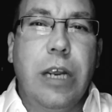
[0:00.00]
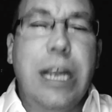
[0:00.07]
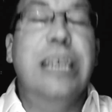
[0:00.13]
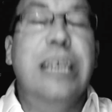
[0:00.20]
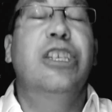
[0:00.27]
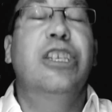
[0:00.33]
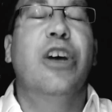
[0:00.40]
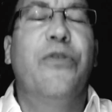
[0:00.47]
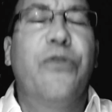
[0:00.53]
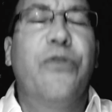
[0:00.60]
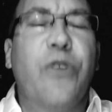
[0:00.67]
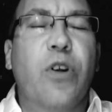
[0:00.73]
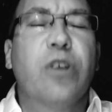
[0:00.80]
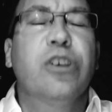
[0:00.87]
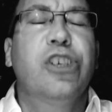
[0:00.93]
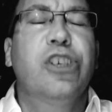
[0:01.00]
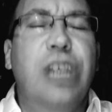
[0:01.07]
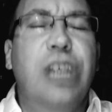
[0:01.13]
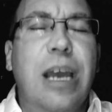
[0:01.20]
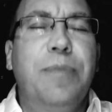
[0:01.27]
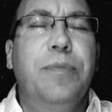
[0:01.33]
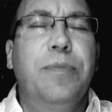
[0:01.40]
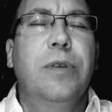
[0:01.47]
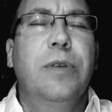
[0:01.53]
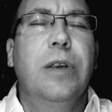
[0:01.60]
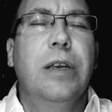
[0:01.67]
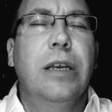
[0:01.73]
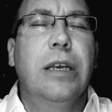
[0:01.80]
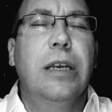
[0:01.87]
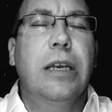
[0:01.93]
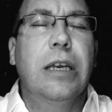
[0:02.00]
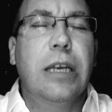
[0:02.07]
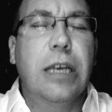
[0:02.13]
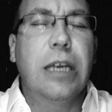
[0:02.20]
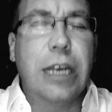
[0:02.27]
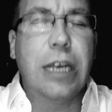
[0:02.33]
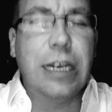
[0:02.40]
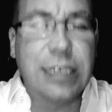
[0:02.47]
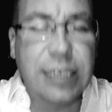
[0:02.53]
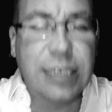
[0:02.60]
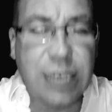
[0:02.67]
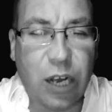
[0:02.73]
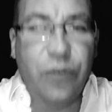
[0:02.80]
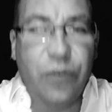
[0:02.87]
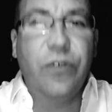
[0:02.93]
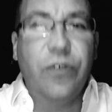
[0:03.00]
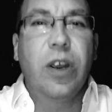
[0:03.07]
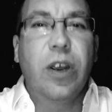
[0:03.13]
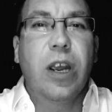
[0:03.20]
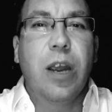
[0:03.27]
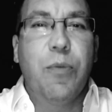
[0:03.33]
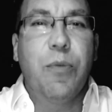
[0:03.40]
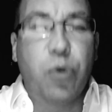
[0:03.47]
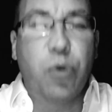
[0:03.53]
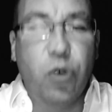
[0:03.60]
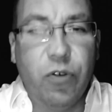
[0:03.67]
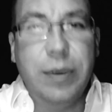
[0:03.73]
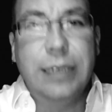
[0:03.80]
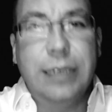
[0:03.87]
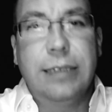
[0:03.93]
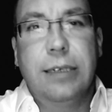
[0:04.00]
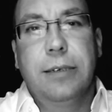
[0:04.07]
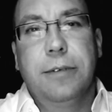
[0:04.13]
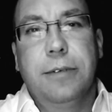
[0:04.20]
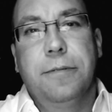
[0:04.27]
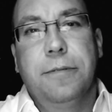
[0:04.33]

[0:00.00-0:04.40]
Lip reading: It is the first step in self-improvement.